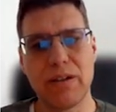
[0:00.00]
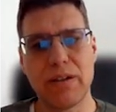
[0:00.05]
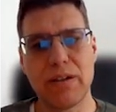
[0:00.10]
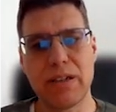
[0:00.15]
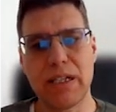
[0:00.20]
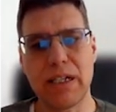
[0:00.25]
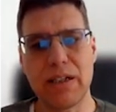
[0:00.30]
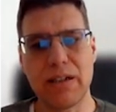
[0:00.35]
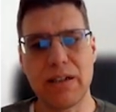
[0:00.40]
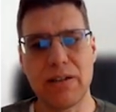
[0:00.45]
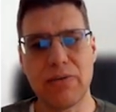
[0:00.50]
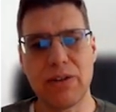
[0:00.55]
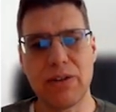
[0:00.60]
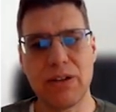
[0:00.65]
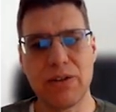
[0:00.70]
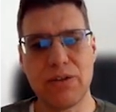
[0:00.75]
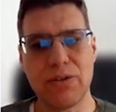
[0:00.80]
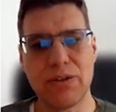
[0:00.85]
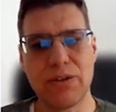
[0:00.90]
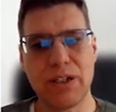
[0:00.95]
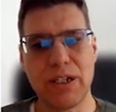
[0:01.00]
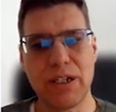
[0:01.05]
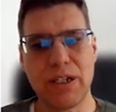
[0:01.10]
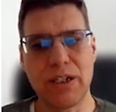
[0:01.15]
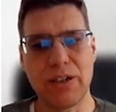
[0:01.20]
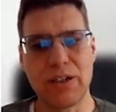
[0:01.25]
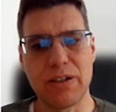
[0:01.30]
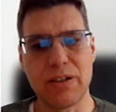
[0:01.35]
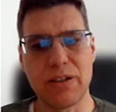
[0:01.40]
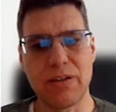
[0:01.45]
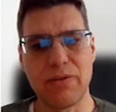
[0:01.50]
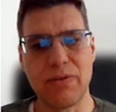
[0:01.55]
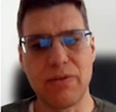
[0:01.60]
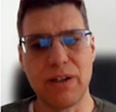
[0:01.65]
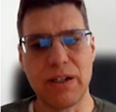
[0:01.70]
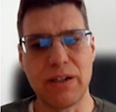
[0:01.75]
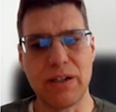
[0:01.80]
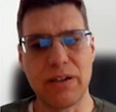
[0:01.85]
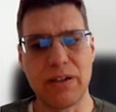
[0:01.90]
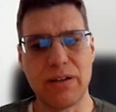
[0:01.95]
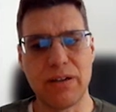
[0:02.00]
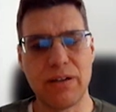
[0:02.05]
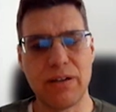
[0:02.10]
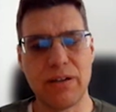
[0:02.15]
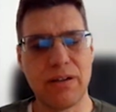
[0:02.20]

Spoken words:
sides of the associations defined.